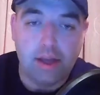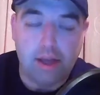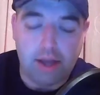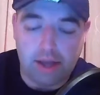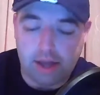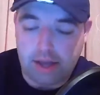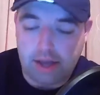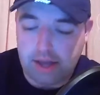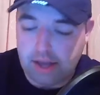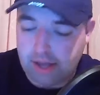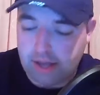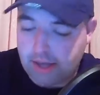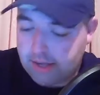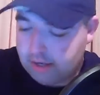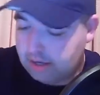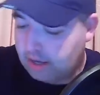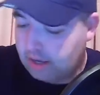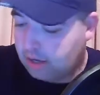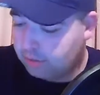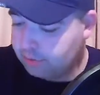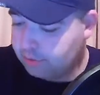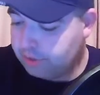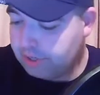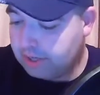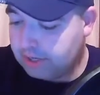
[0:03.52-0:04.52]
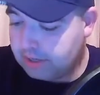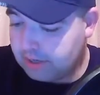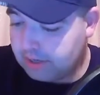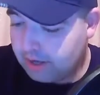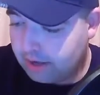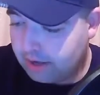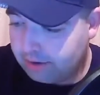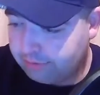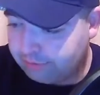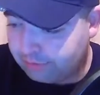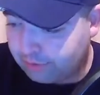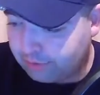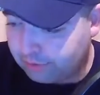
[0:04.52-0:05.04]
How are you getting
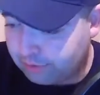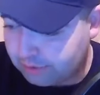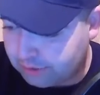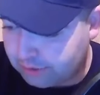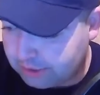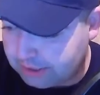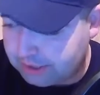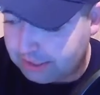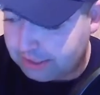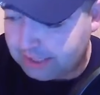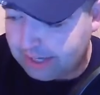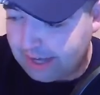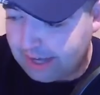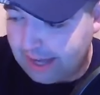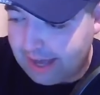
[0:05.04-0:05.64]
on, folks?